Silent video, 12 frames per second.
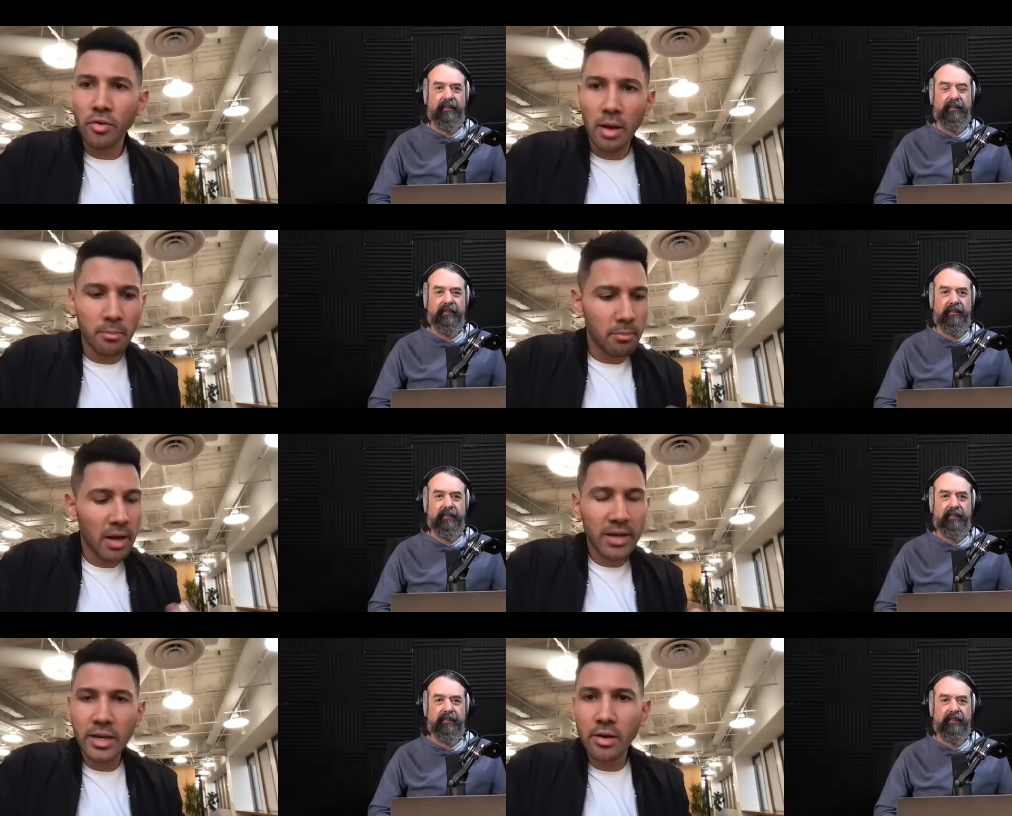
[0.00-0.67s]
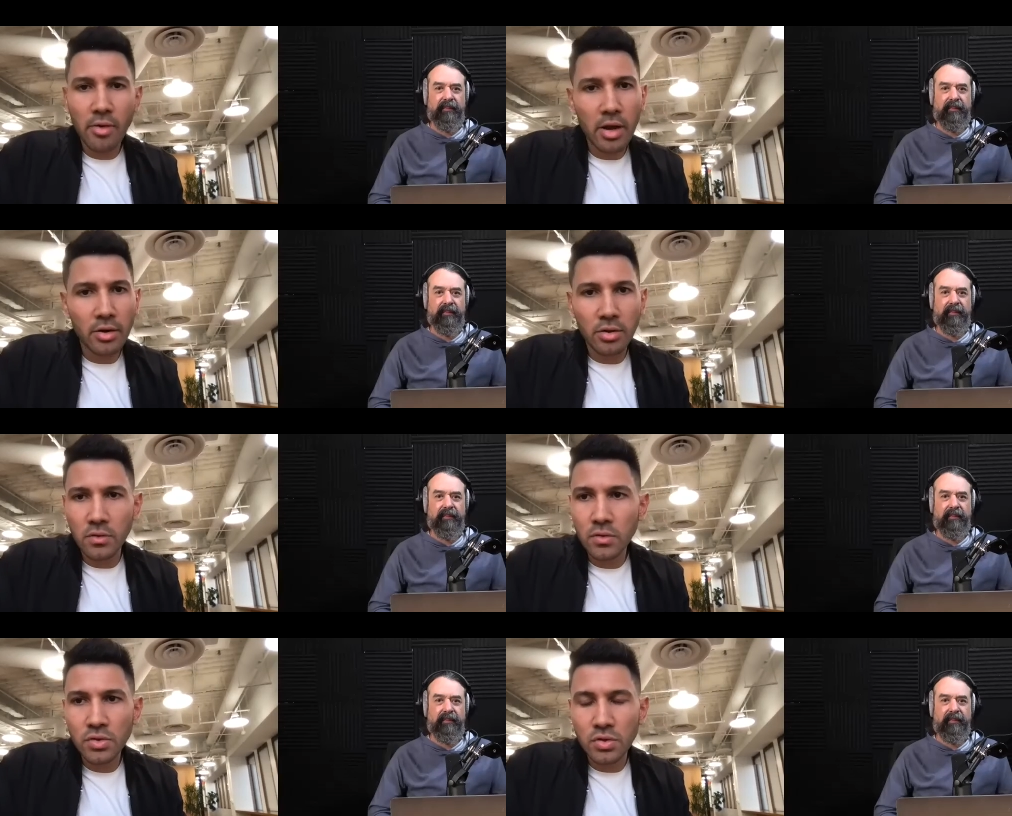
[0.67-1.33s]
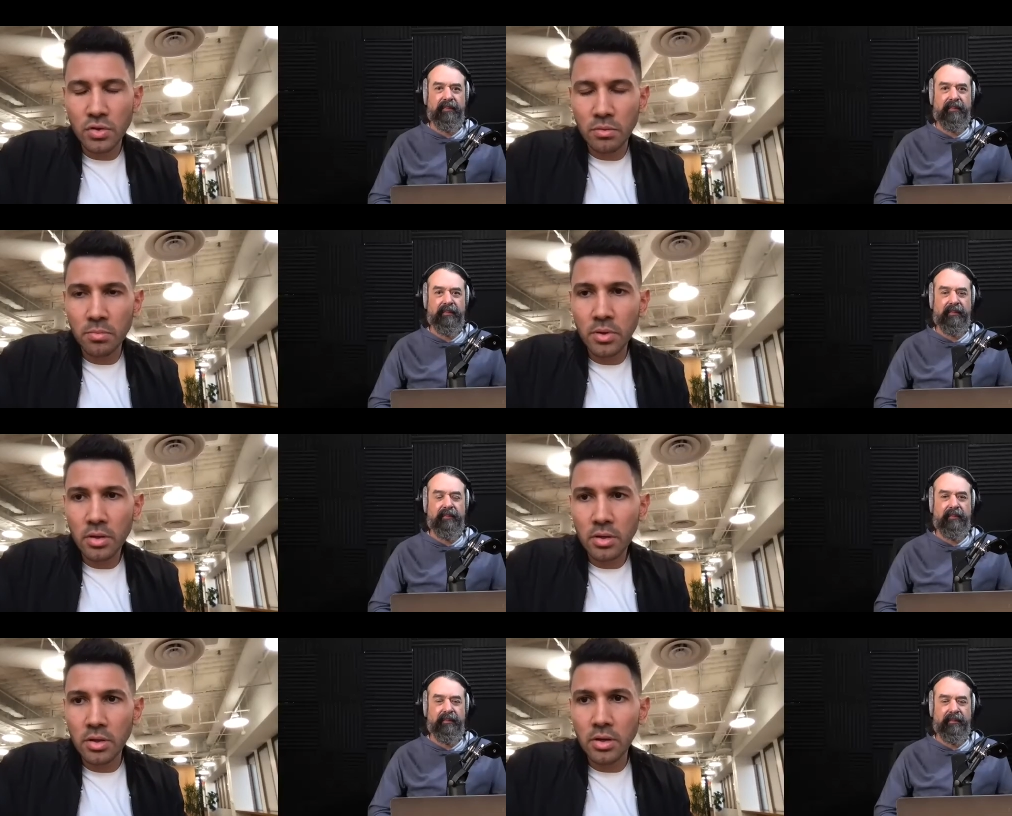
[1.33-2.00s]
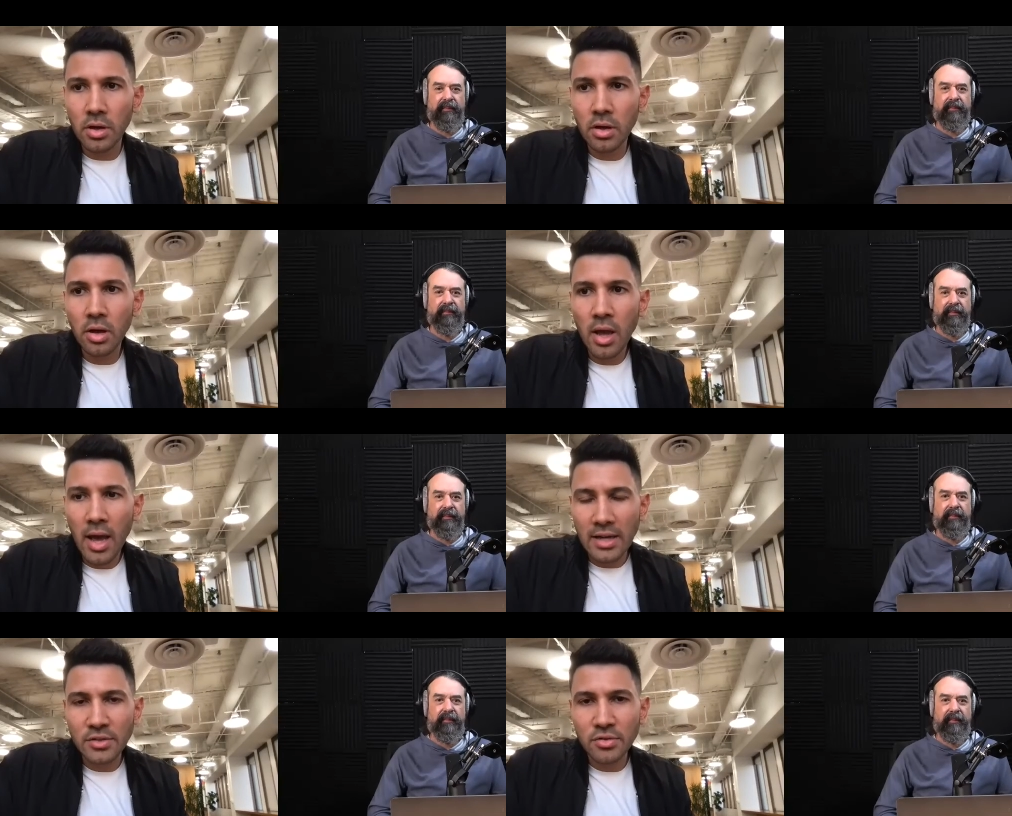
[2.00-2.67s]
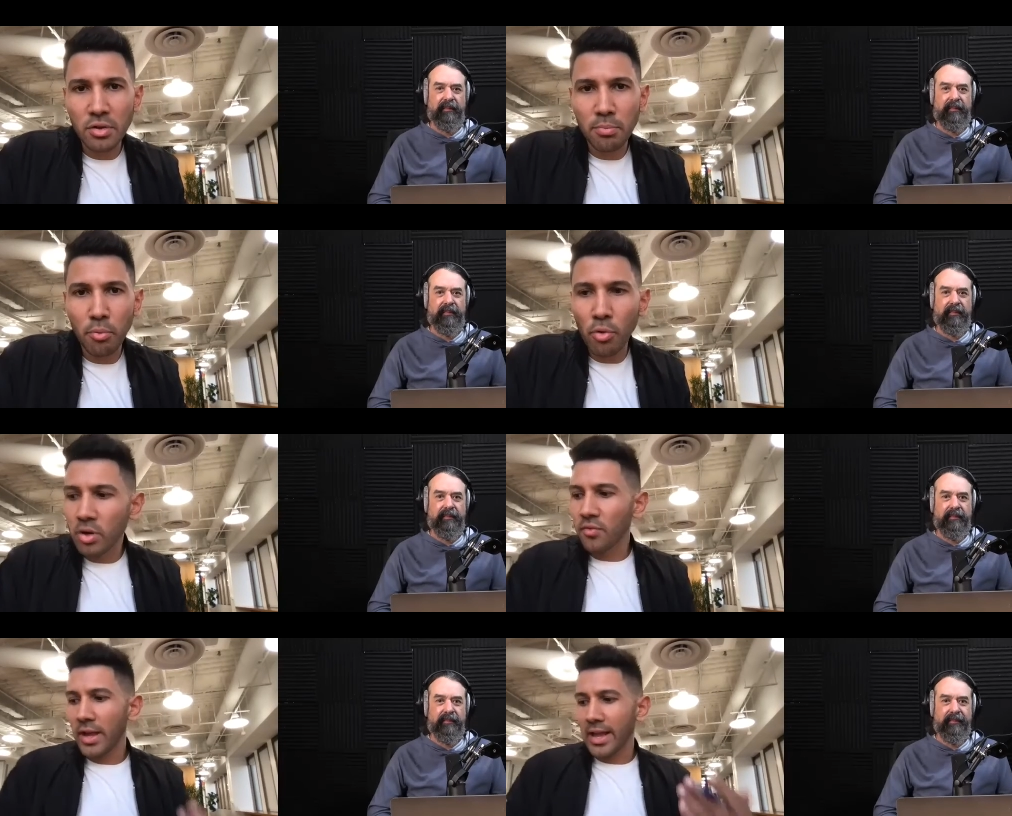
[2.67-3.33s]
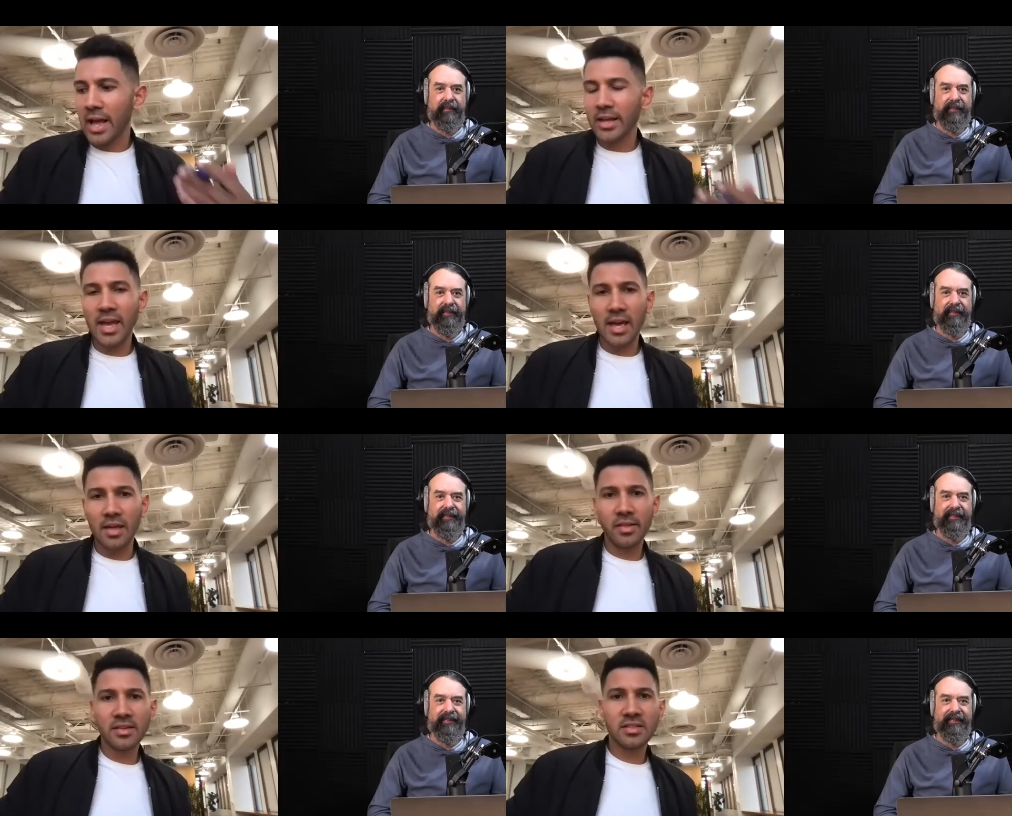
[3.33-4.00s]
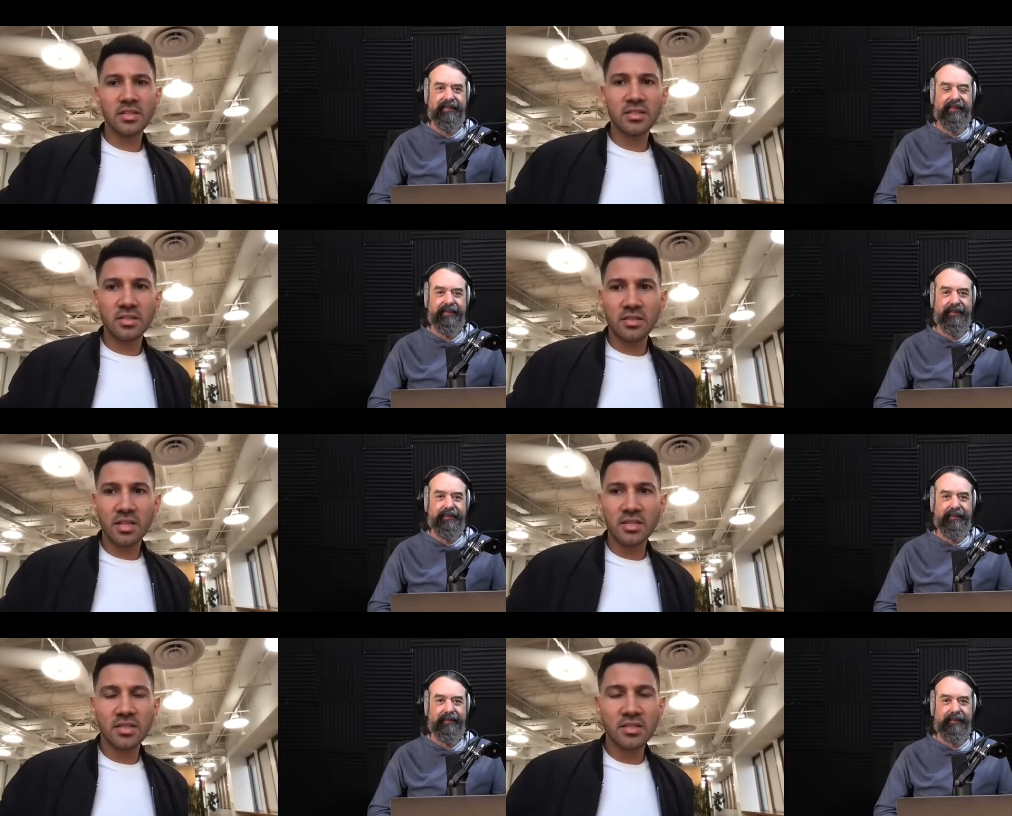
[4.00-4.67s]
Speaker 1: I'm mucking around on YouTube, you know, until the point of like, okay, this is this